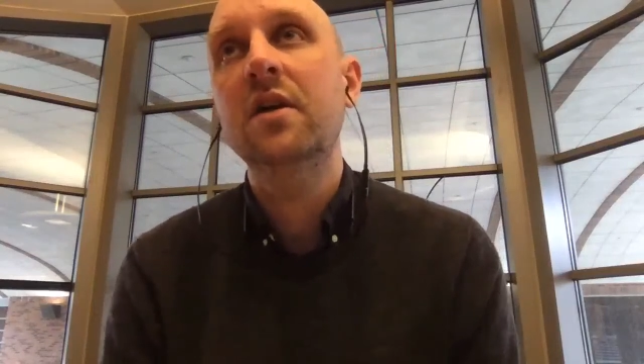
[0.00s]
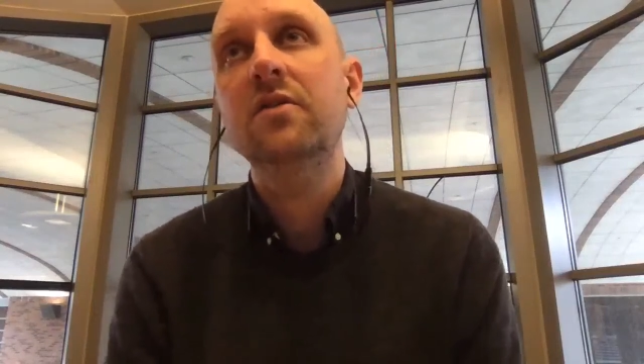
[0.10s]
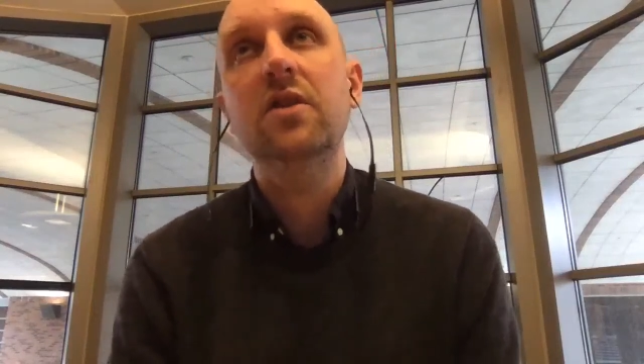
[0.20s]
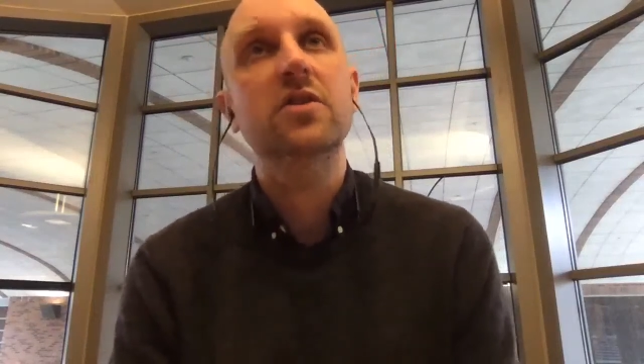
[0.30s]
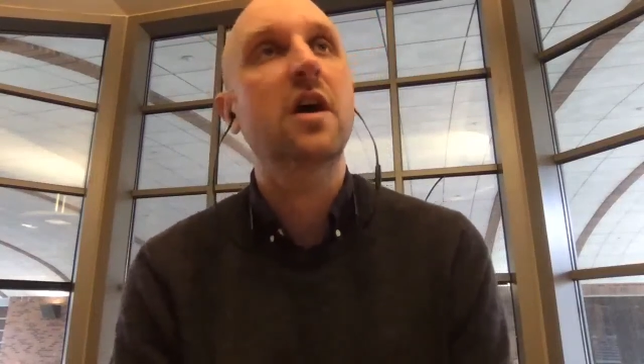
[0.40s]

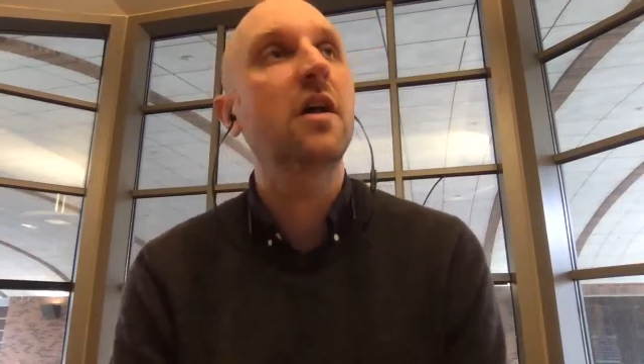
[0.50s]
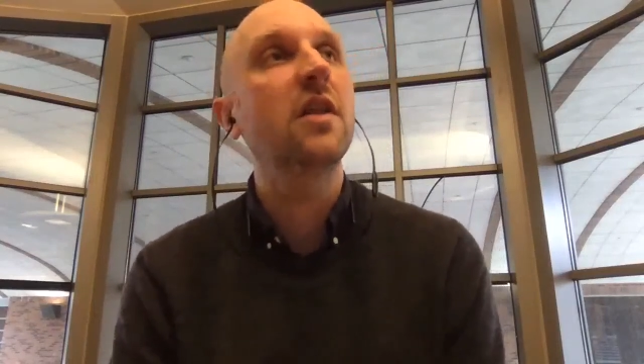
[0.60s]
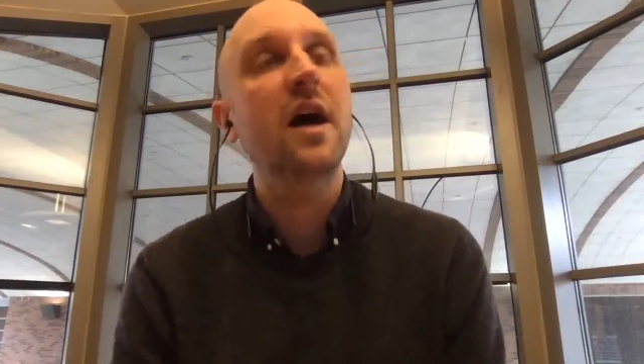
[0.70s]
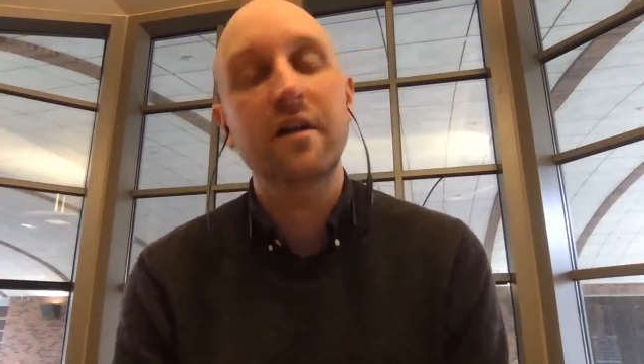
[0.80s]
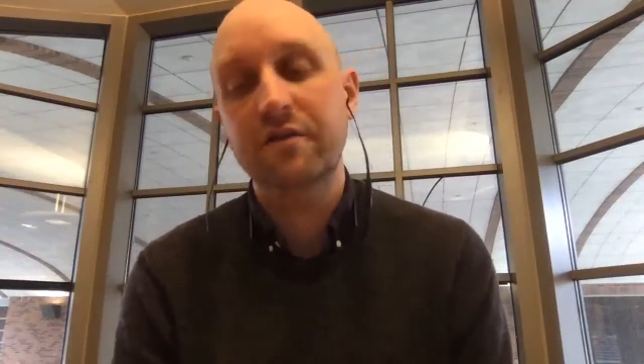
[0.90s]
there's a
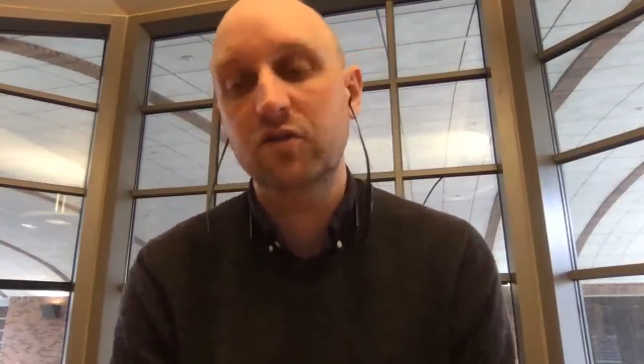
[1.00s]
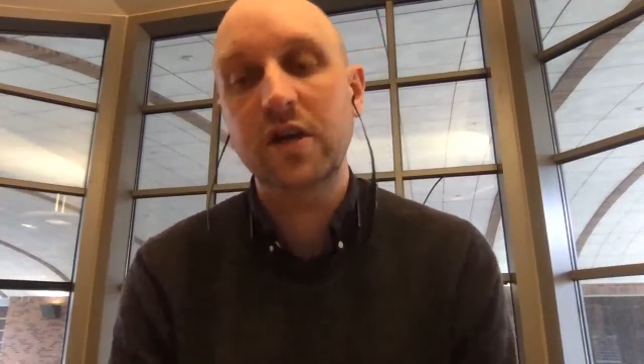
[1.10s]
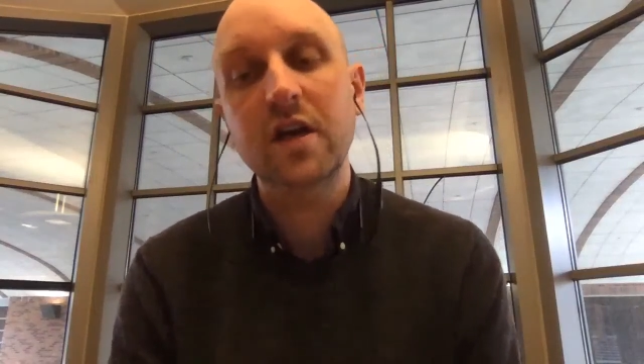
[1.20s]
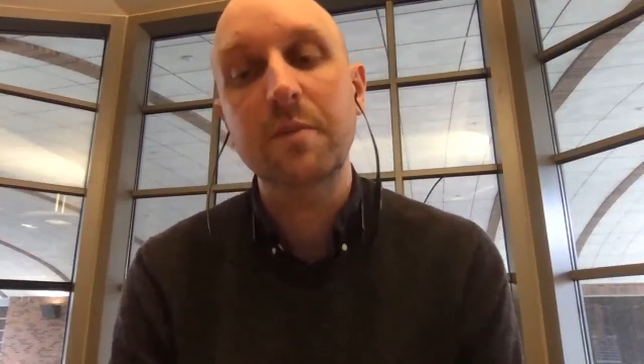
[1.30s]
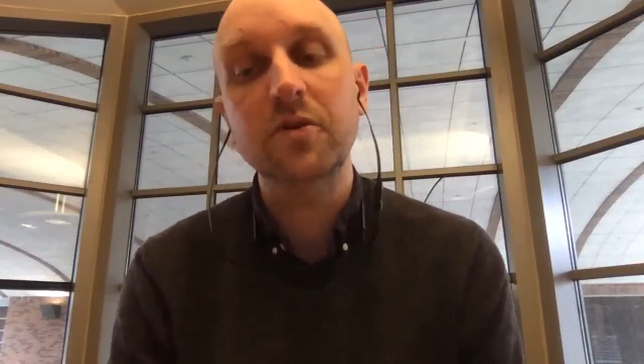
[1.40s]
lot of
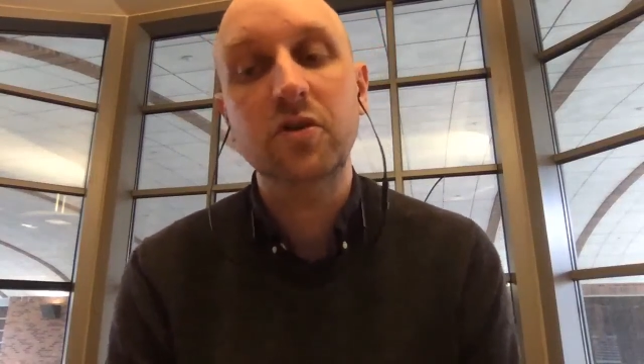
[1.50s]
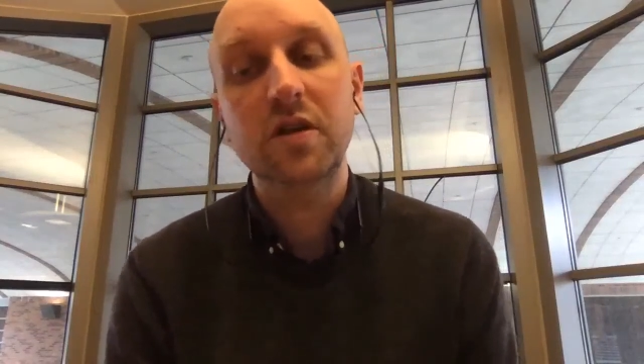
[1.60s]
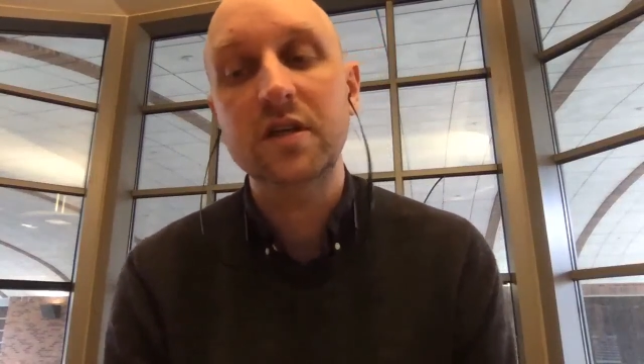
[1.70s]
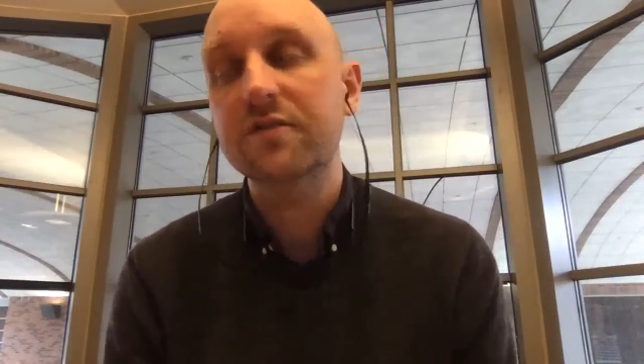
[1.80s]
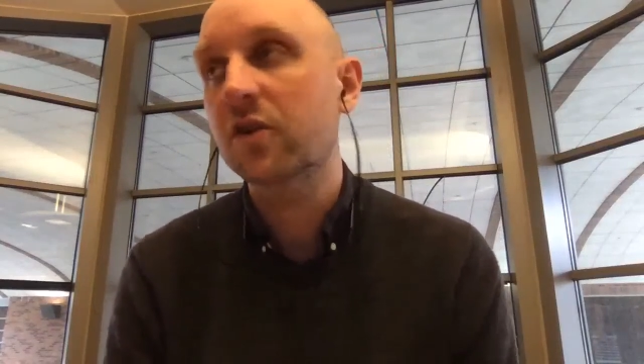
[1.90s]
great
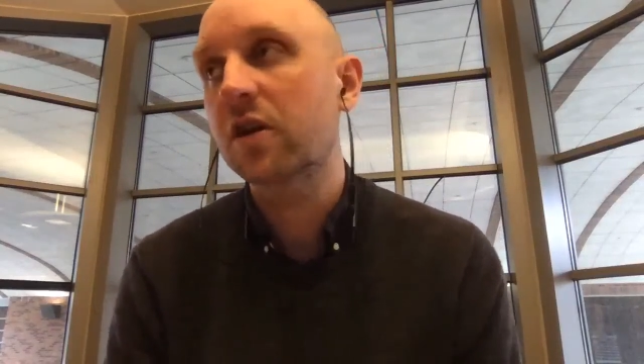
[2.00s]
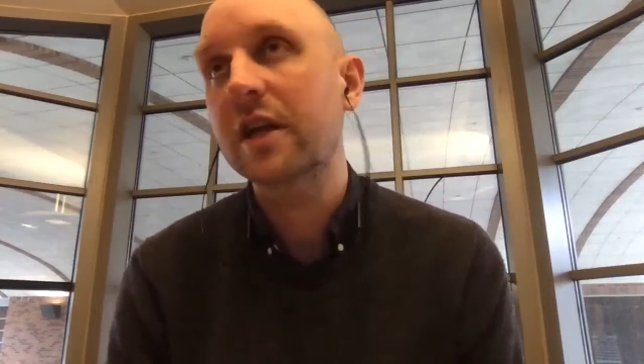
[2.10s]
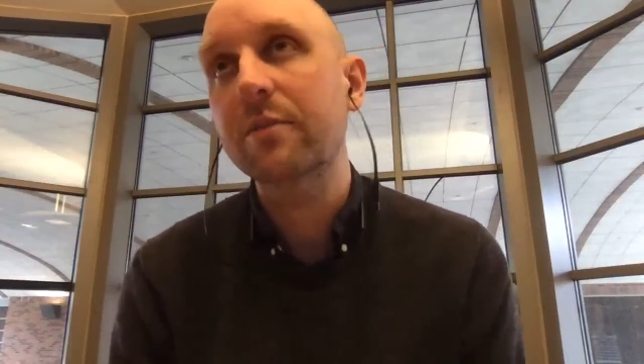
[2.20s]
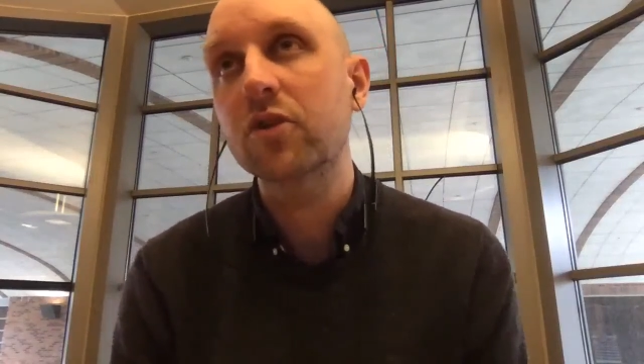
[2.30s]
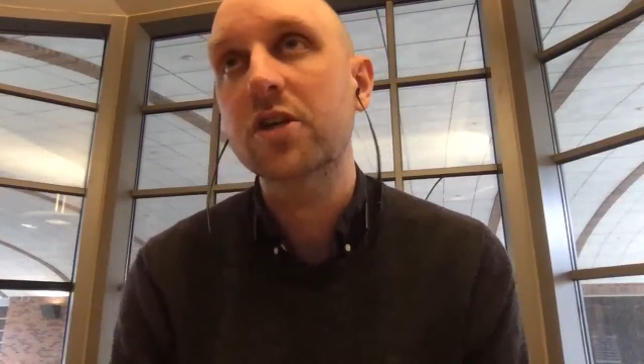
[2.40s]
opportunities for
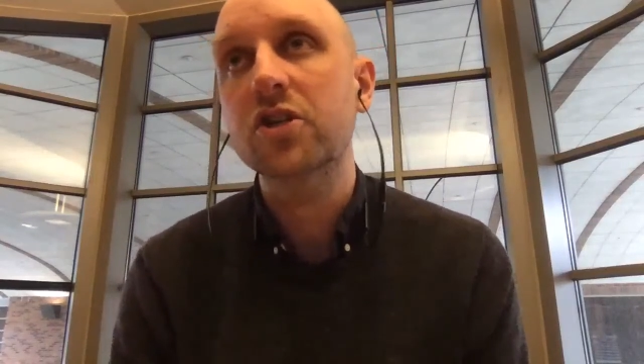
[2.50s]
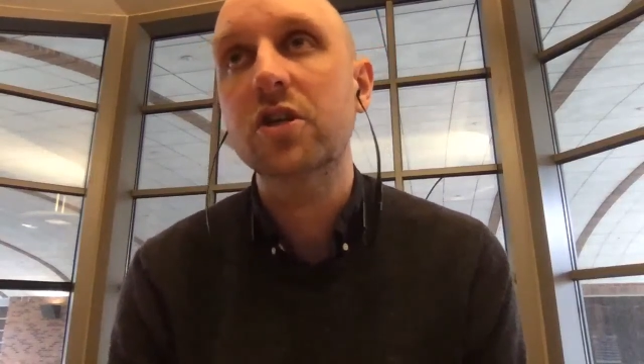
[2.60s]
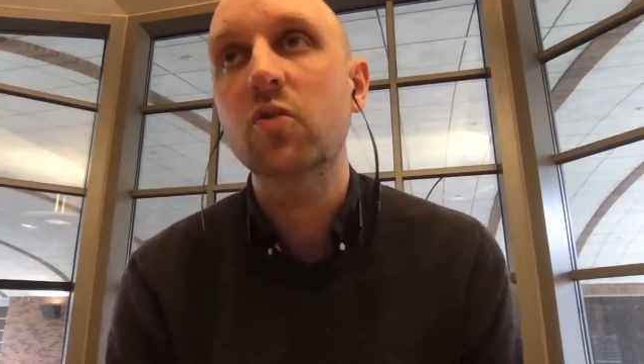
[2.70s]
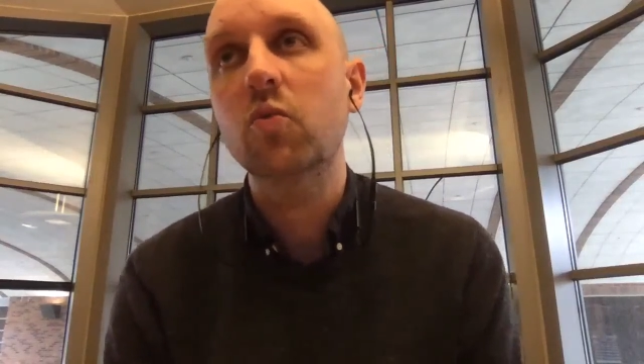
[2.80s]
collaboration